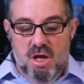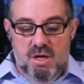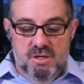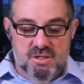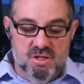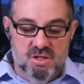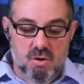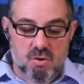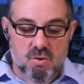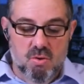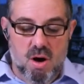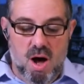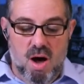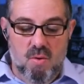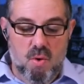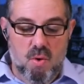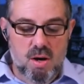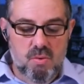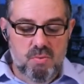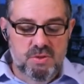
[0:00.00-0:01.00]
So
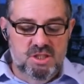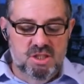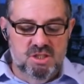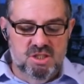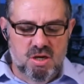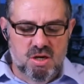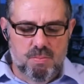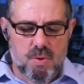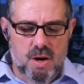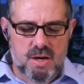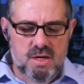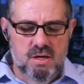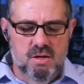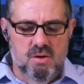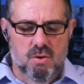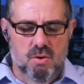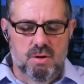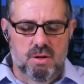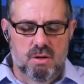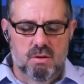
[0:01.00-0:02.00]
why don't we just jump right in,
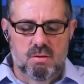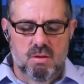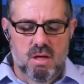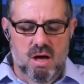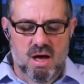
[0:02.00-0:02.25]
Cornel?